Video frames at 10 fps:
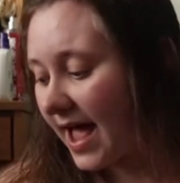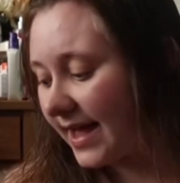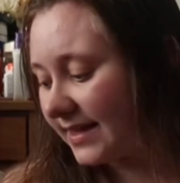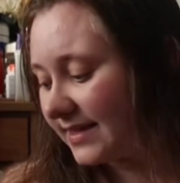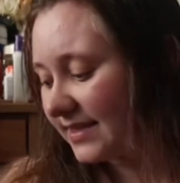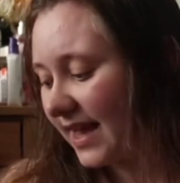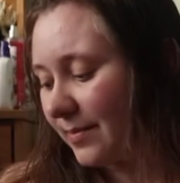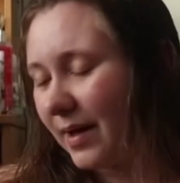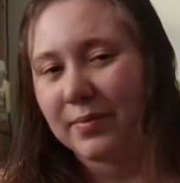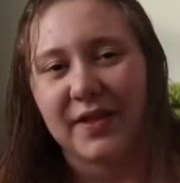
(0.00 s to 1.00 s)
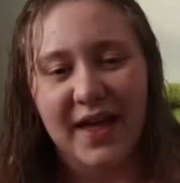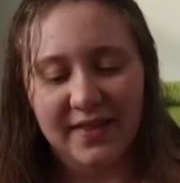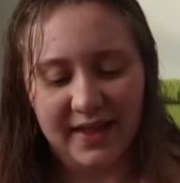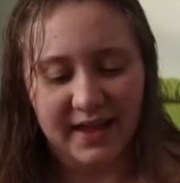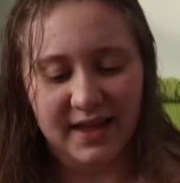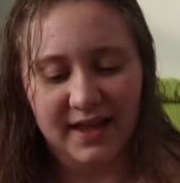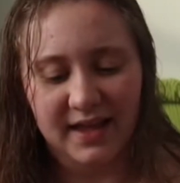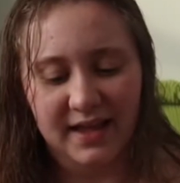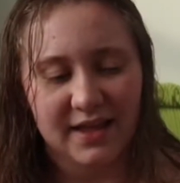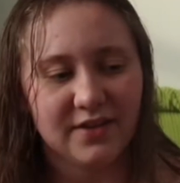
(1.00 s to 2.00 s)
and I might put that like
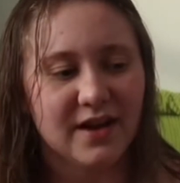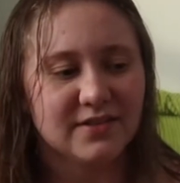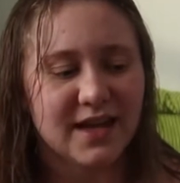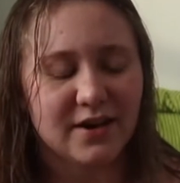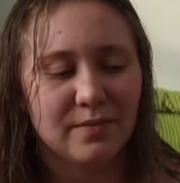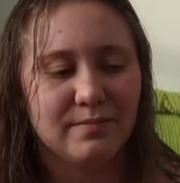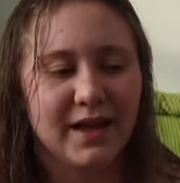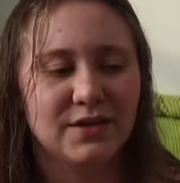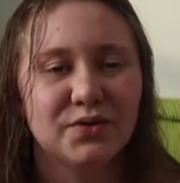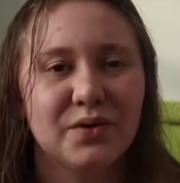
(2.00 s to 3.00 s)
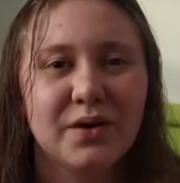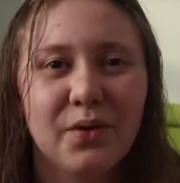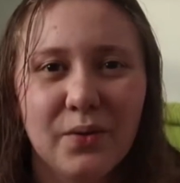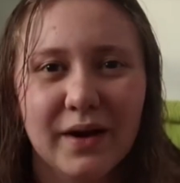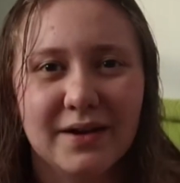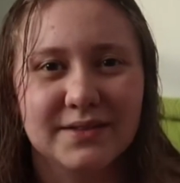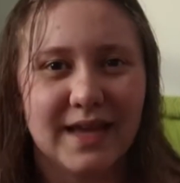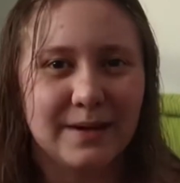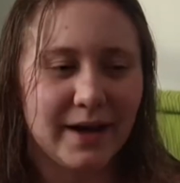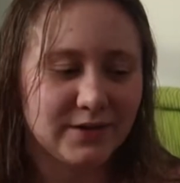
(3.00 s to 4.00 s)
either outside our main door or
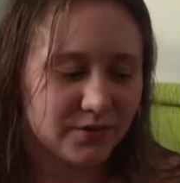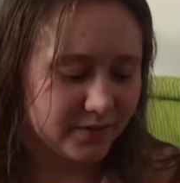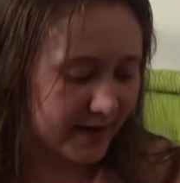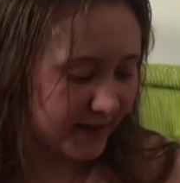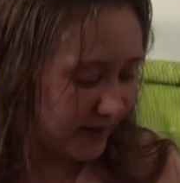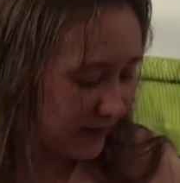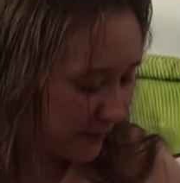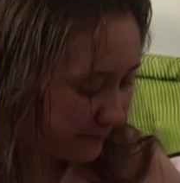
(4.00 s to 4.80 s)
outside my door right here.